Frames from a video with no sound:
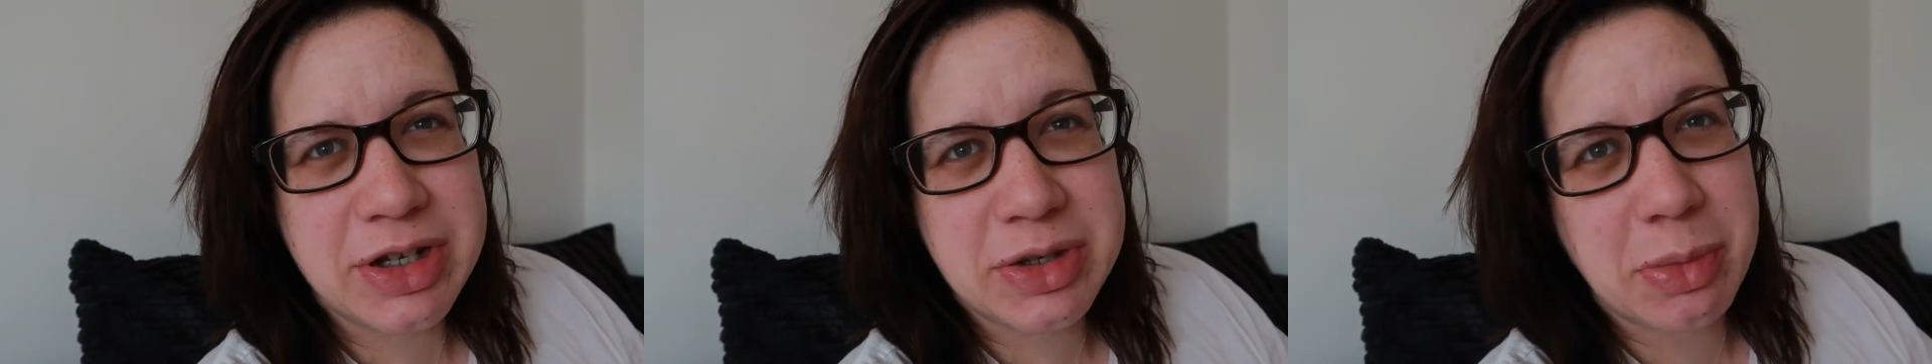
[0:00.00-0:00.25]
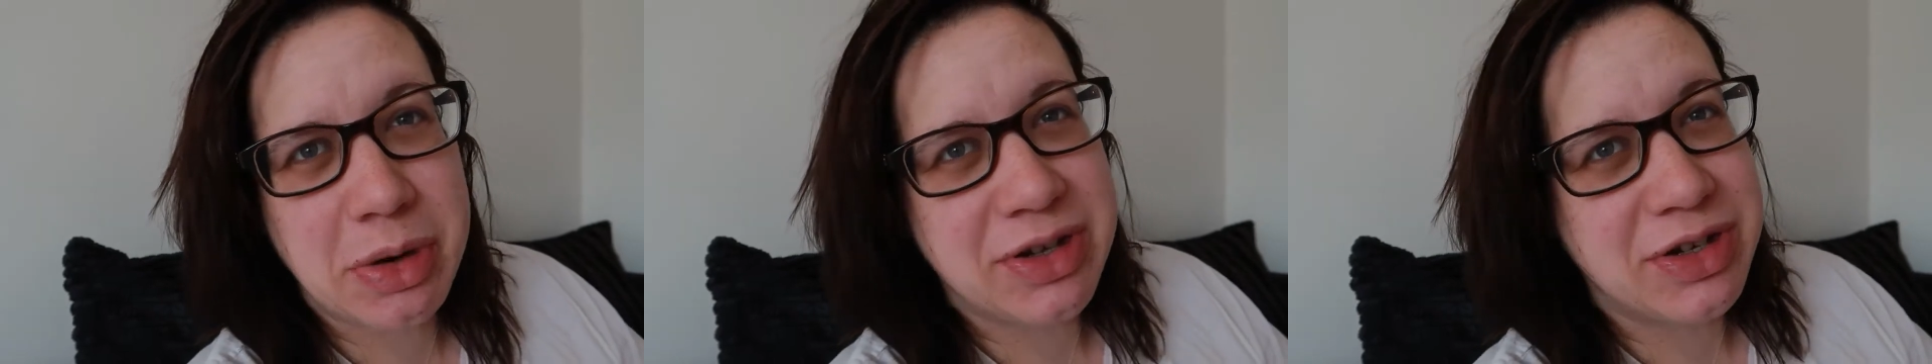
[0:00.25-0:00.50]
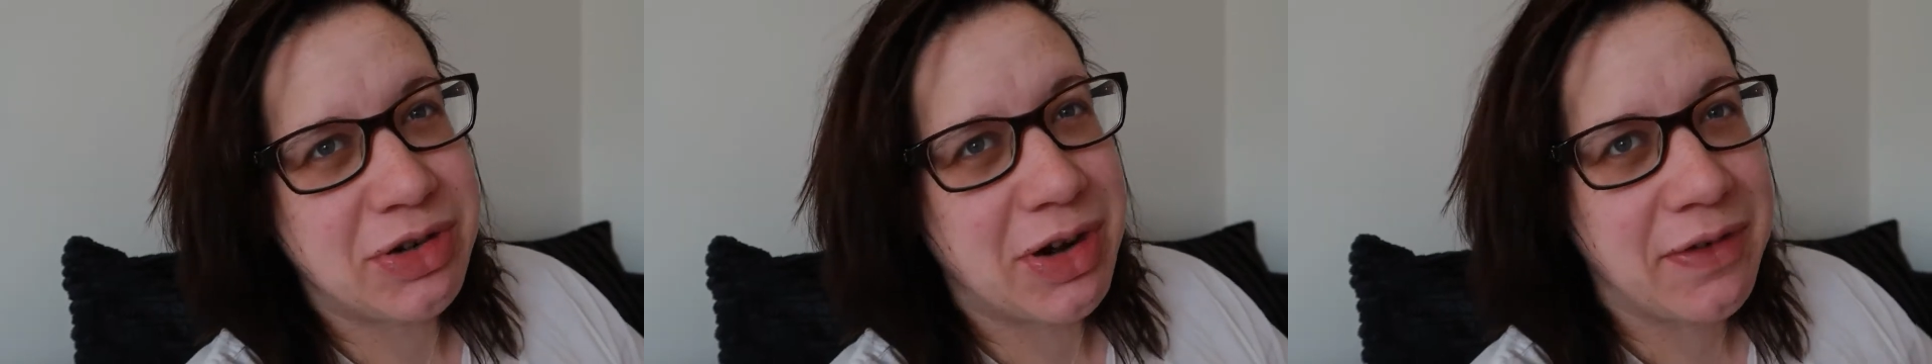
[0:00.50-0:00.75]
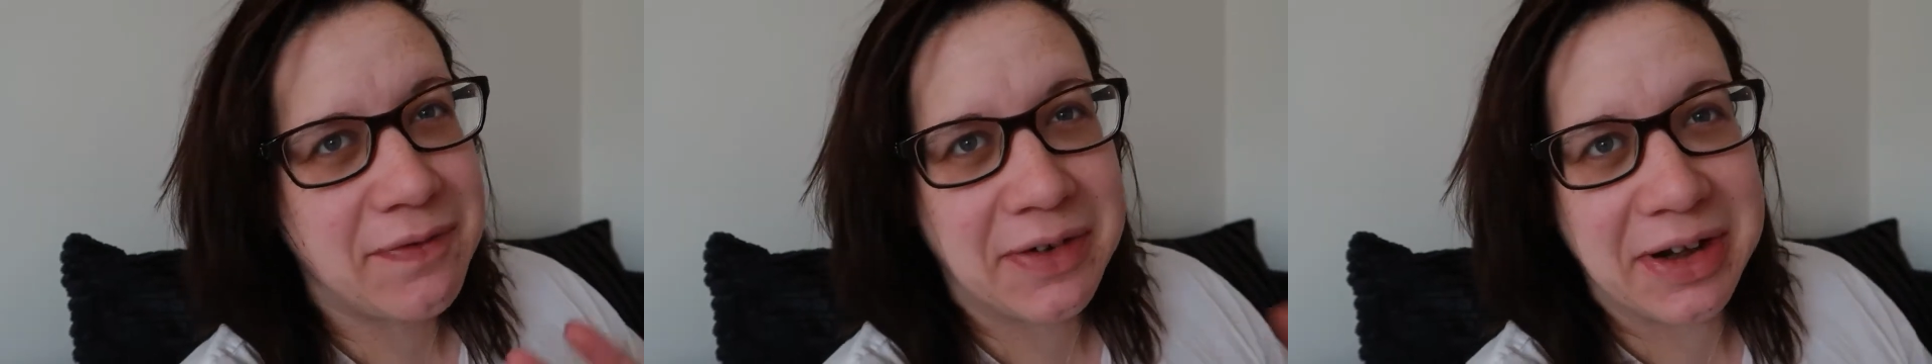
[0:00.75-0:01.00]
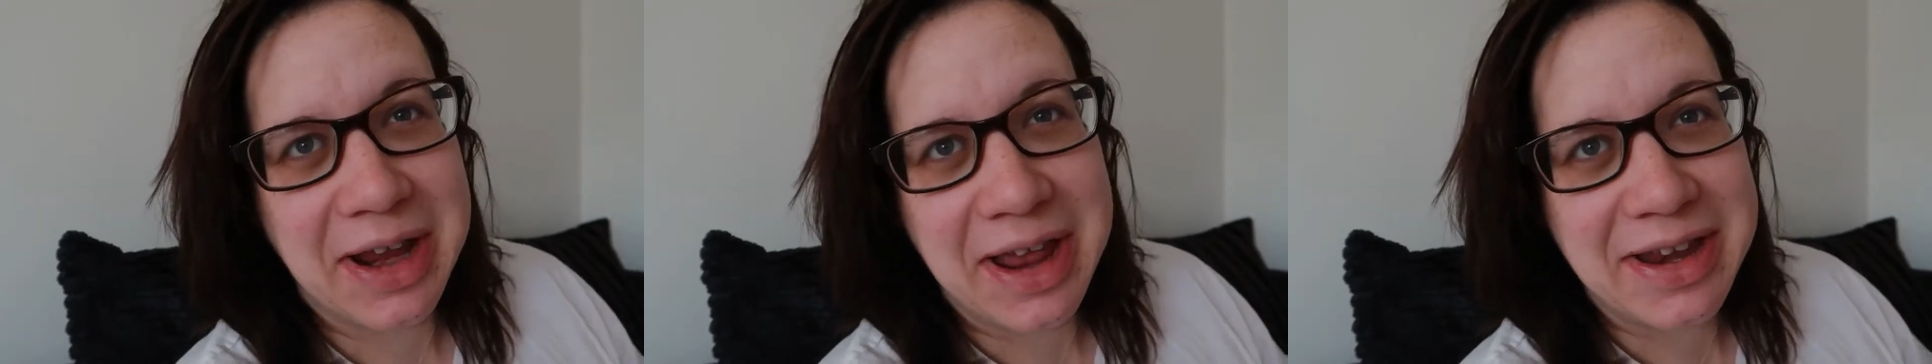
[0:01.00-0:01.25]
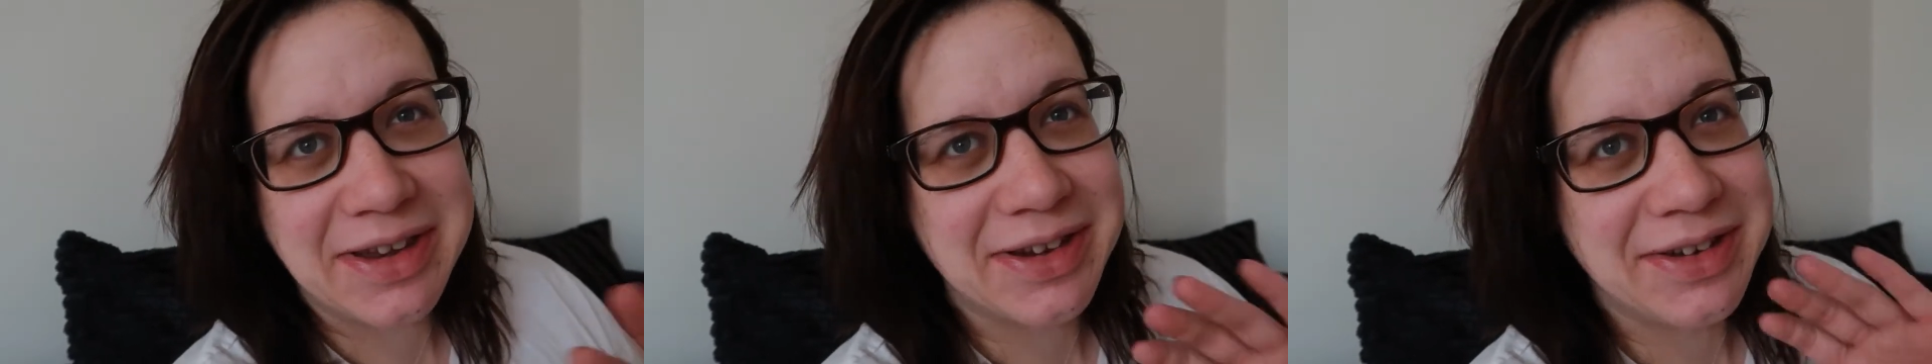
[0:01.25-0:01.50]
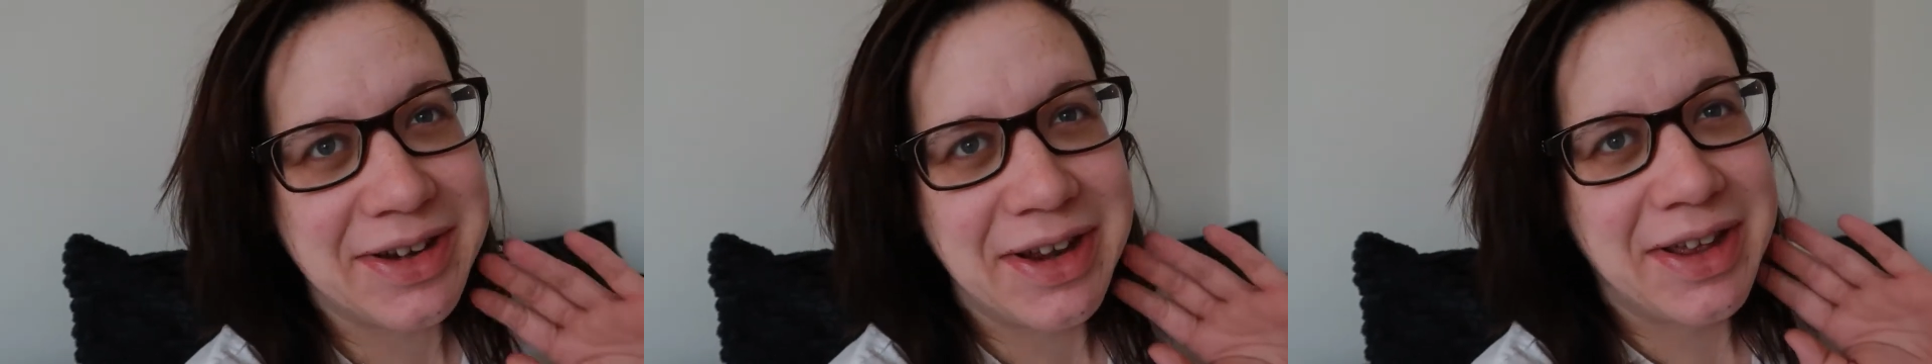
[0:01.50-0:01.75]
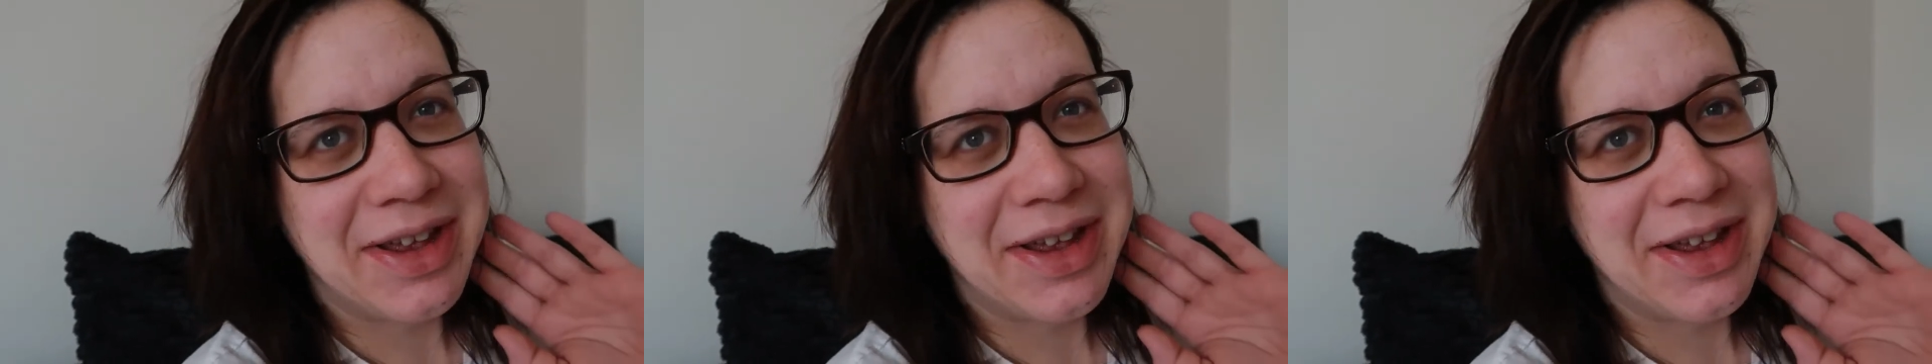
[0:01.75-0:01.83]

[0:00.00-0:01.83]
just want to try and forget it and